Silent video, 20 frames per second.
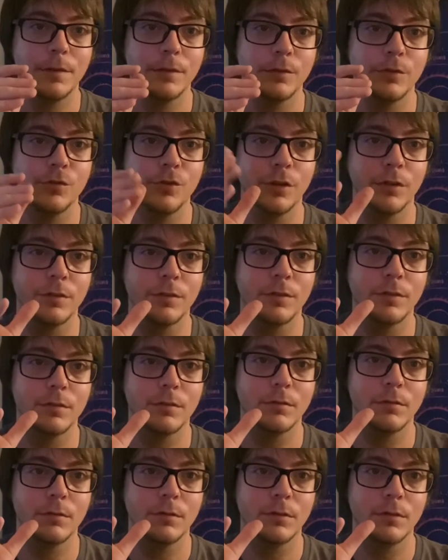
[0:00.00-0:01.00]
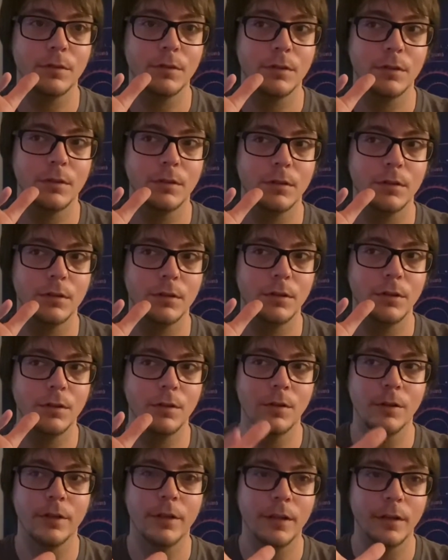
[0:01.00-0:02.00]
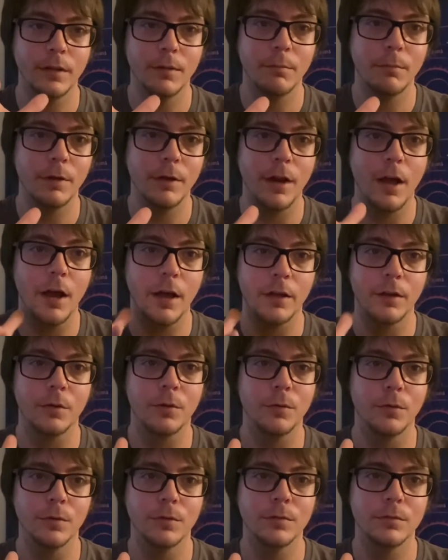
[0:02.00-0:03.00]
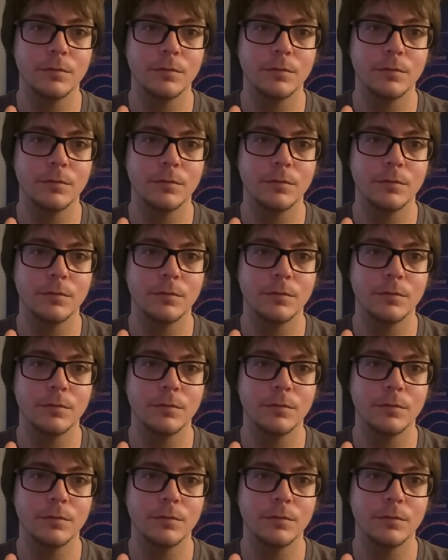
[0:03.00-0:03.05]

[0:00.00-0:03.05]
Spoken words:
just looking maniacal.